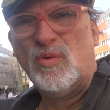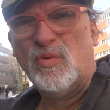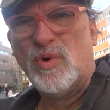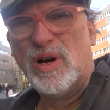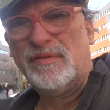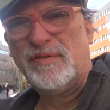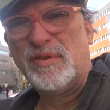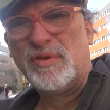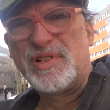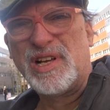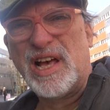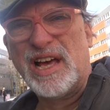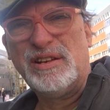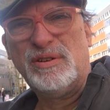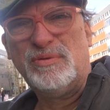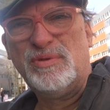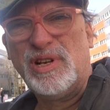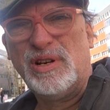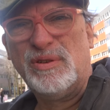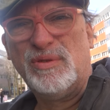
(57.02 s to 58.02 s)
Well, folks, I
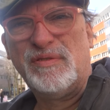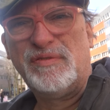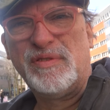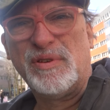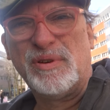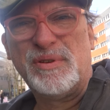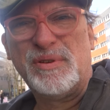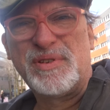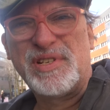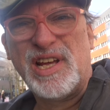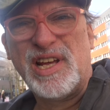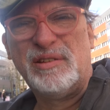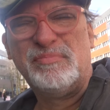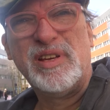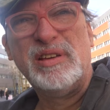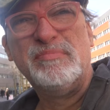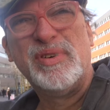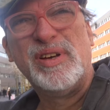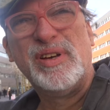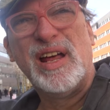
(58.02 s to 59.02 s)
don't know if you understand
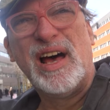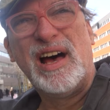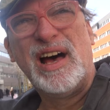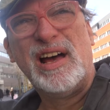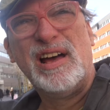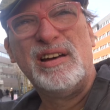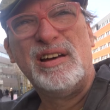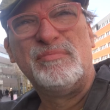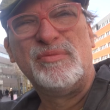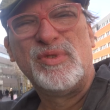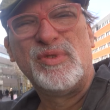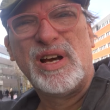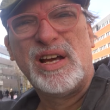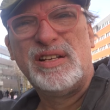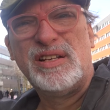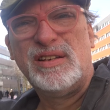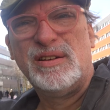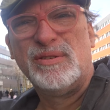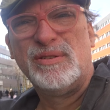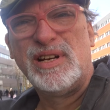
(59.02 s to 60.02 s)
me, but I am right
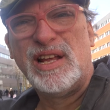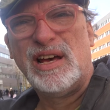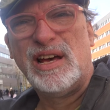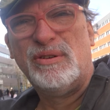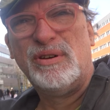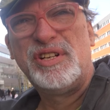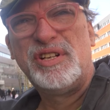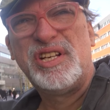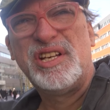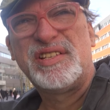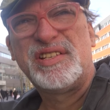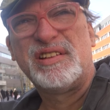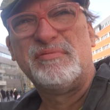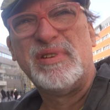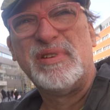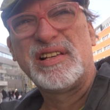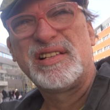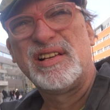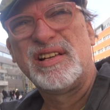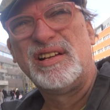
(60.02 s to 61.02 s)
here now at
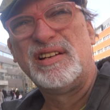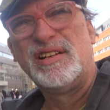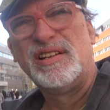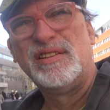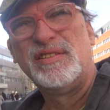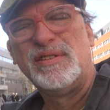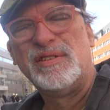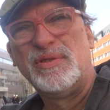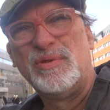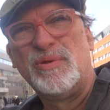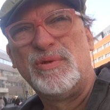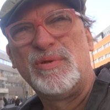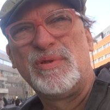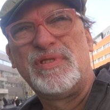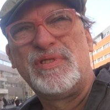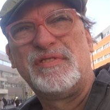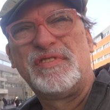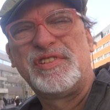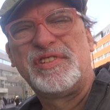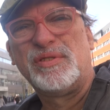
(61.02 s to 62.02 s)
Kistamässan in the
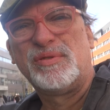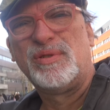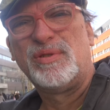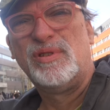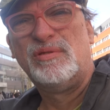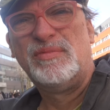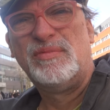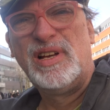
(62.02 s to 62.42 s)
north of Stockholm.